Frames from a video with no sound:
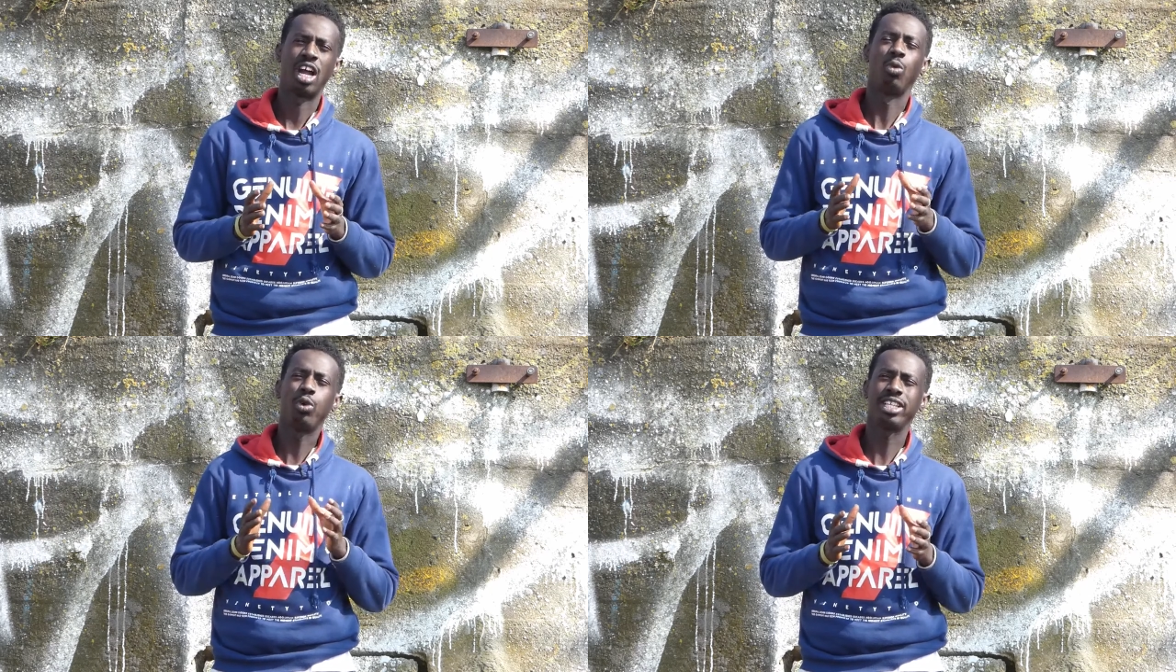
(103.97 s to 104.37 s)

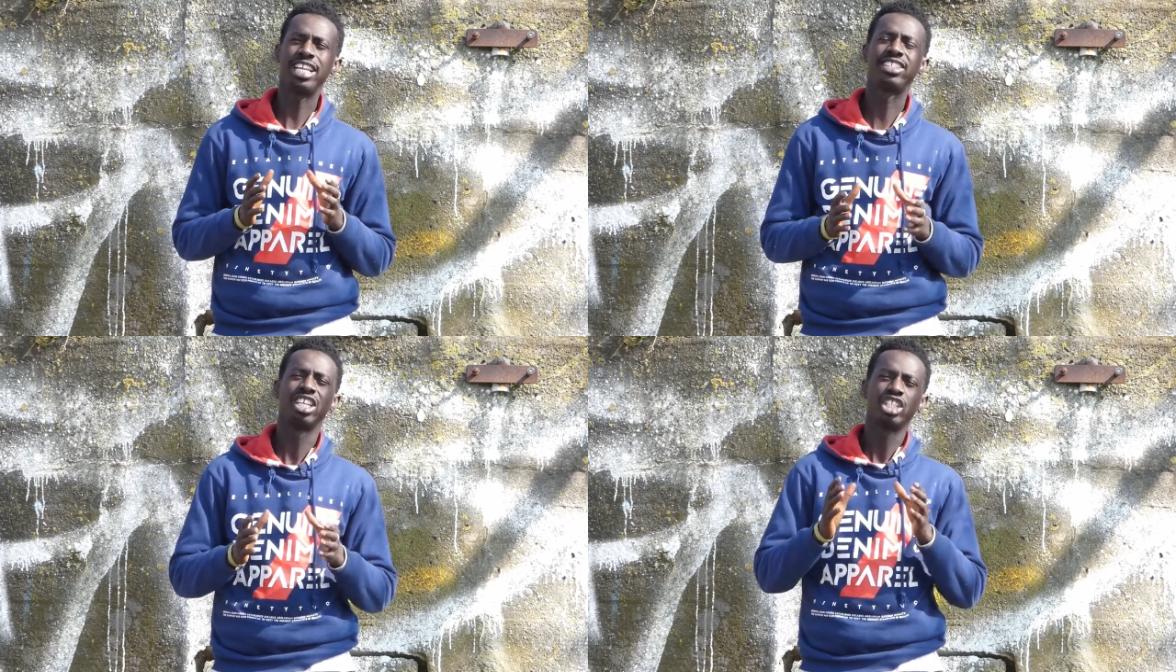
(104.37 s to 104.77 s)
and which
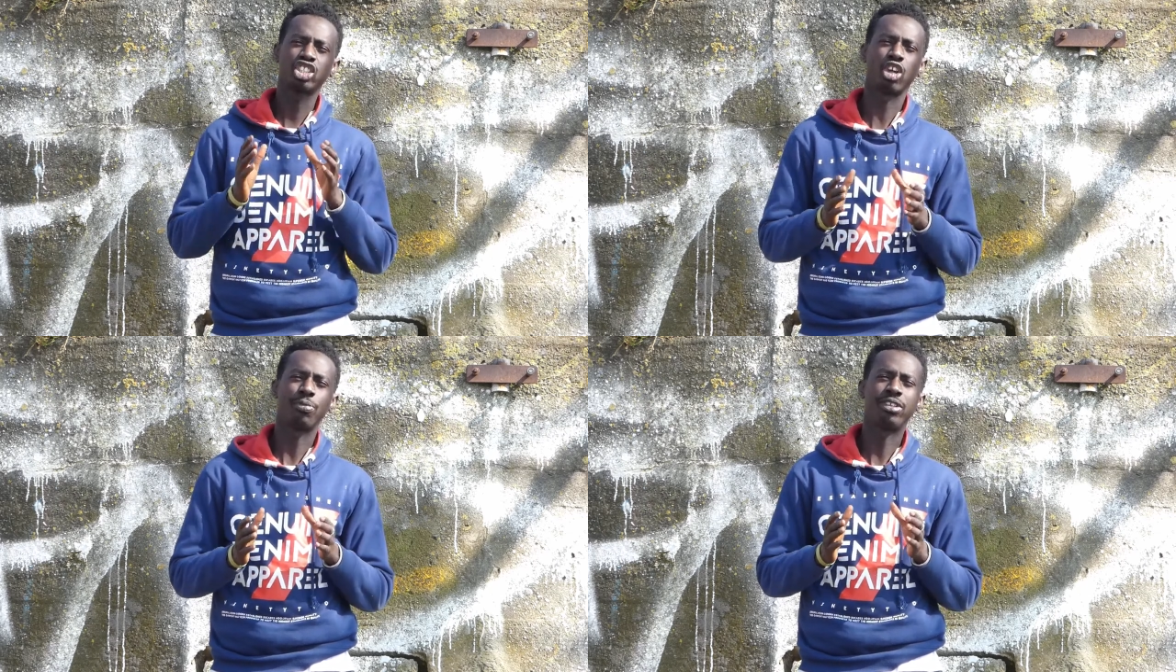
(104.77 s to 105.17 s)
is
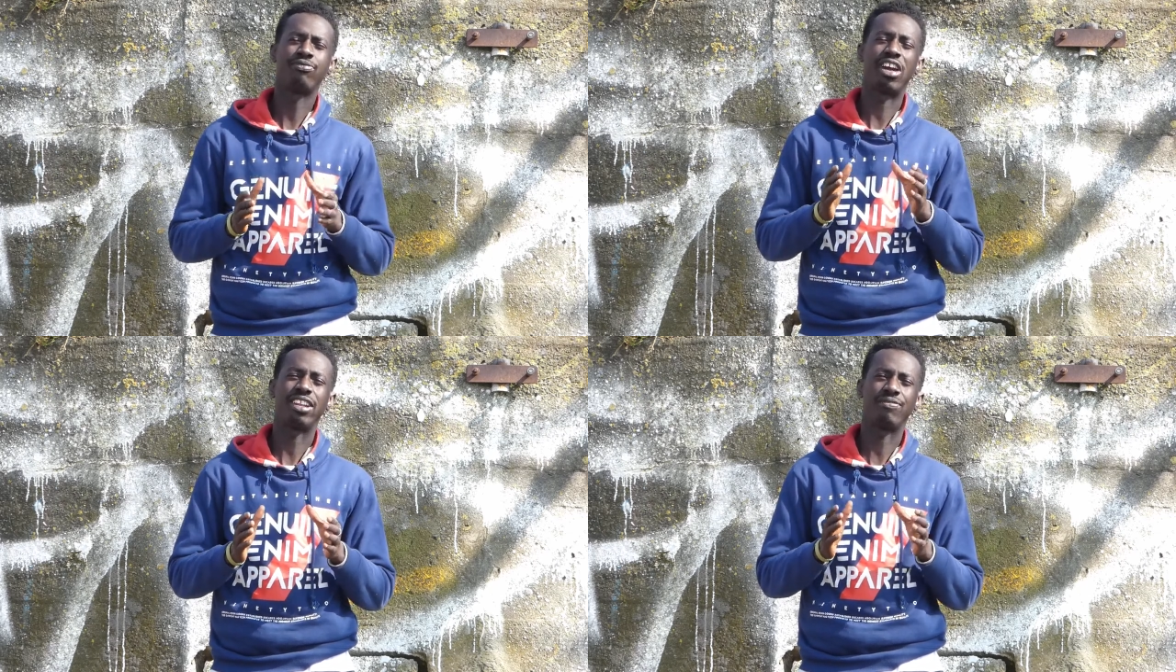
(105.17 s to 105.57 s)

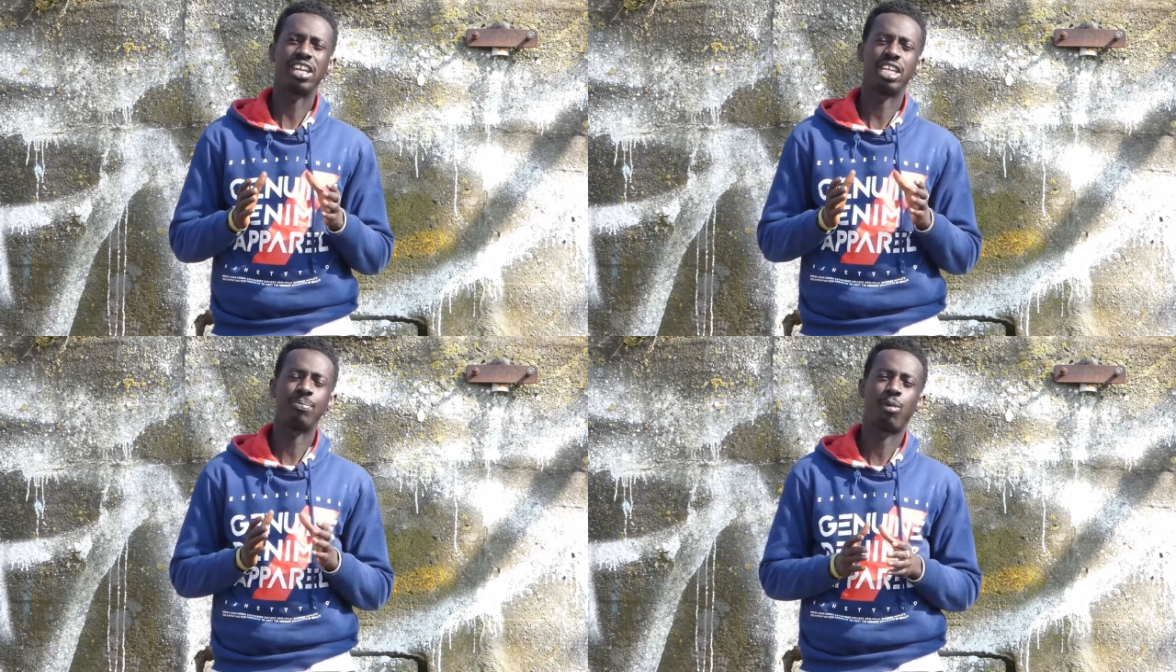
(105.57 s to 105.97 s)
something very,
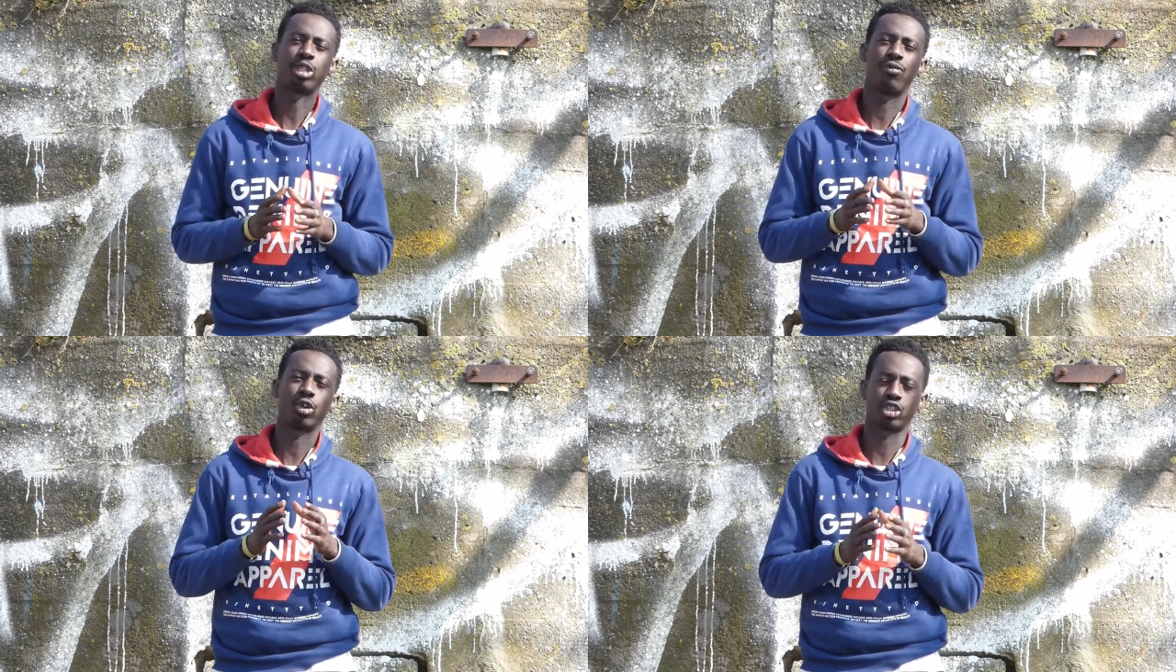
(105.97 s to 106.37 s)
very
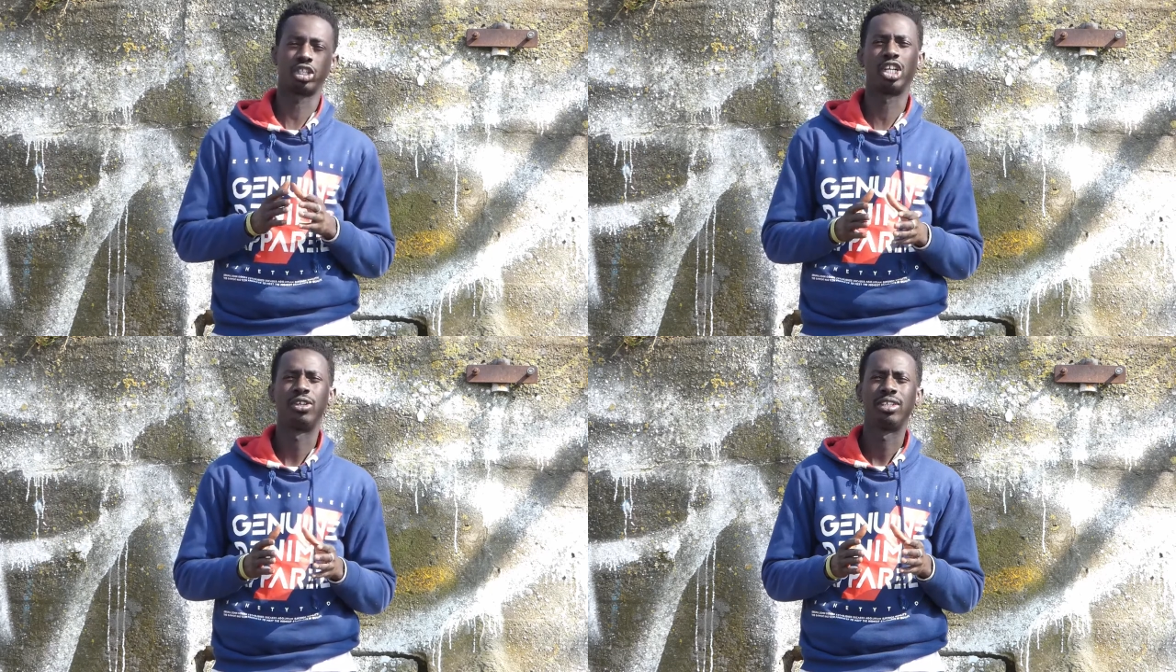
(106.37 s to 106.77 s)
important for us
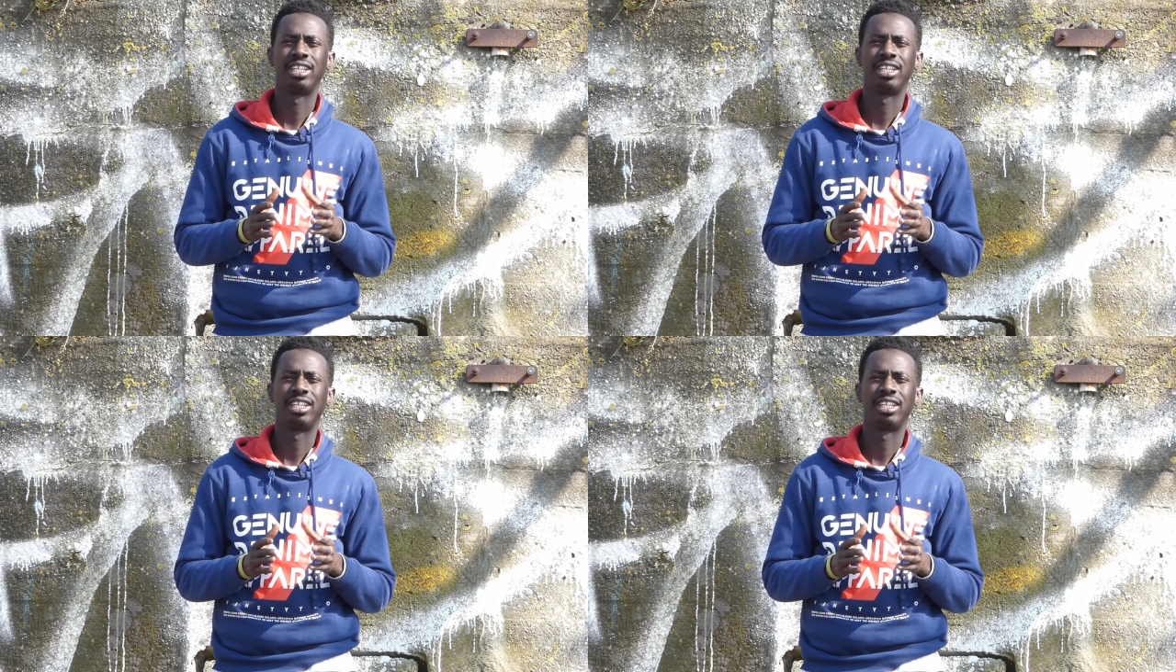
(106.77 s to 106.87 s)
to know.